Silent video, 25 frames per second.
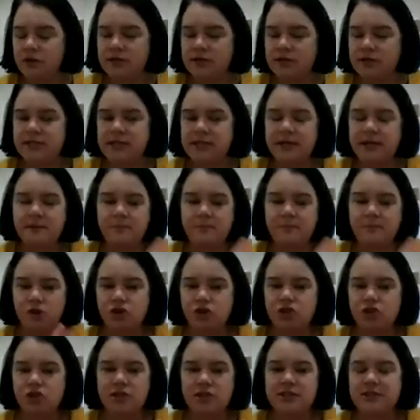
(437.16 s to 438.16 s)
and
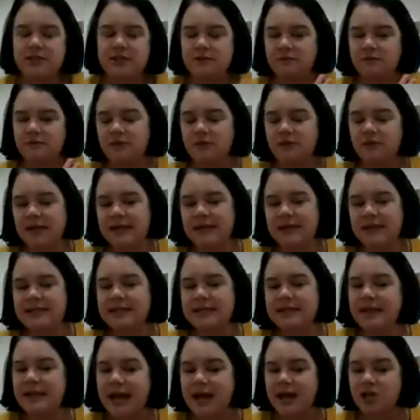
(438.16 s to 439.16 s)
emotions and feelings
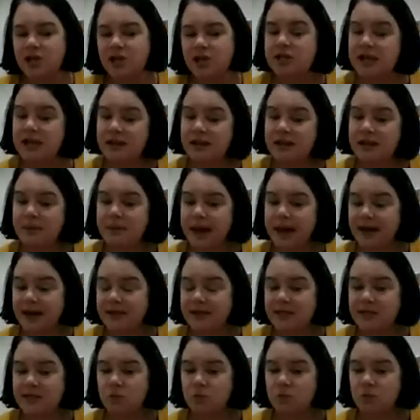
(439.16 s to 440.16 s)
can actually
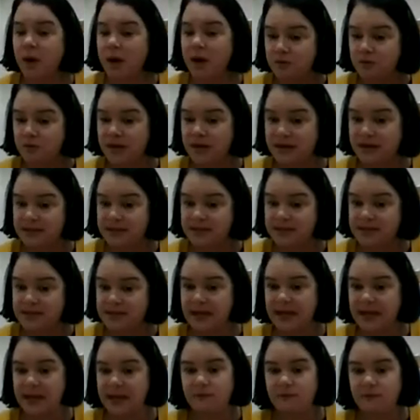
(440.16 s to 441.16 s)
impact wellness
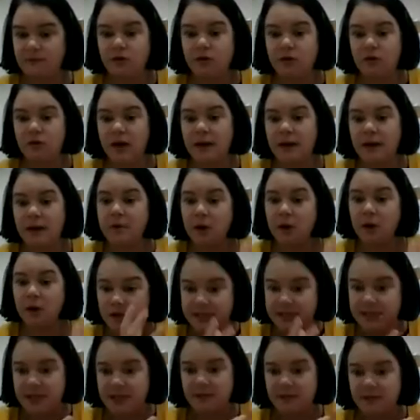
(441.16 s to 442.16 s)
and give you a
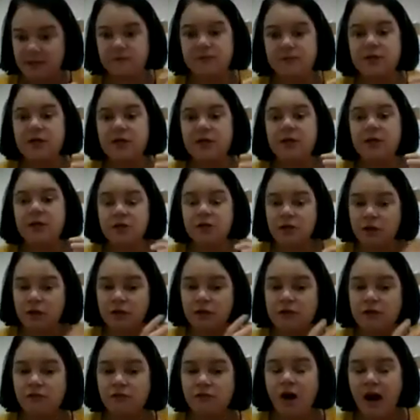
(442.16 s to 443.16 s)
positive,
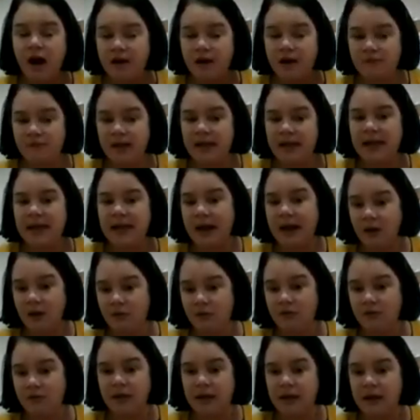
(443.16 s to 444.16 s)
thriving,
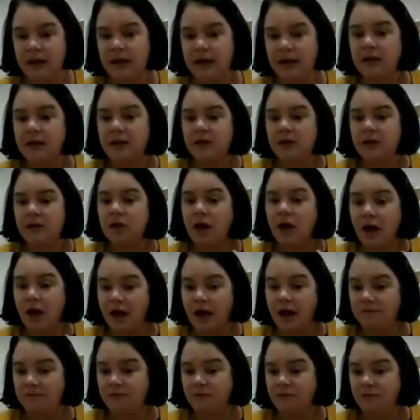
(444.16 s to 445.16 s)
healthy
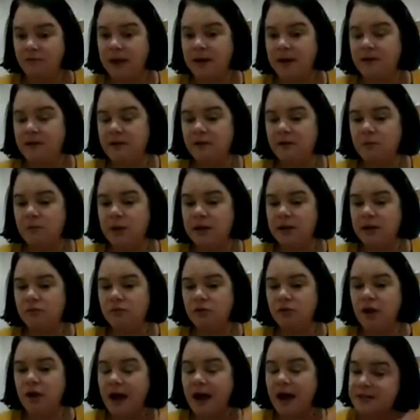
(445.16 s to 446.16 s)
life where
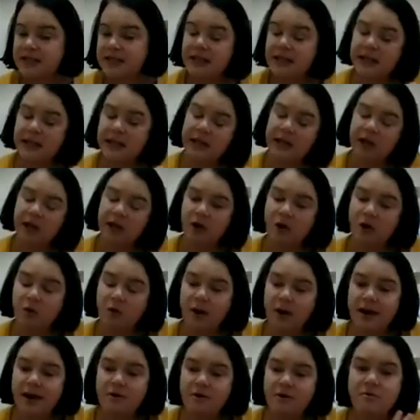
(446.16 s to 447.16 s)
life's kicking along
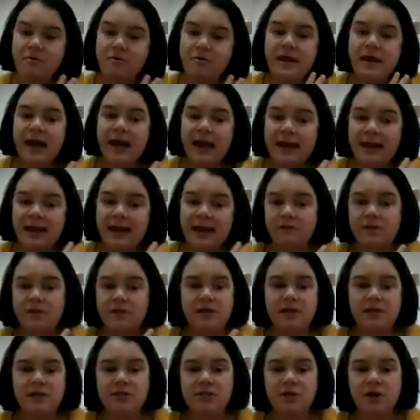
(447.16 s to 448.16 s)
well and
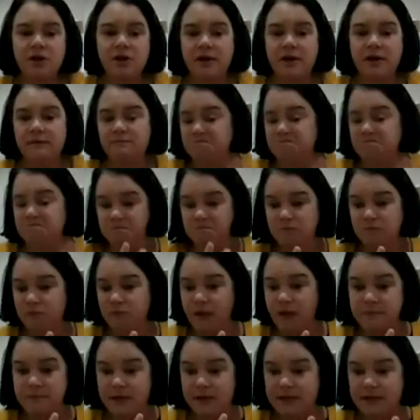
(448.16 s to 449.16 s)
everything's going
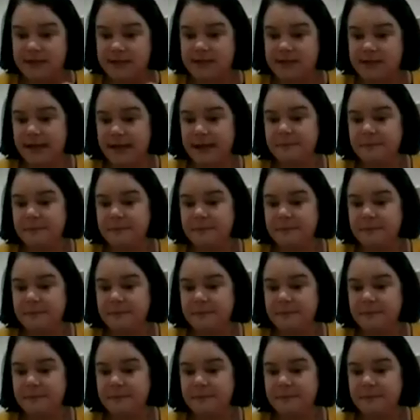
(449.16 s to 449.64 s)
fabulously.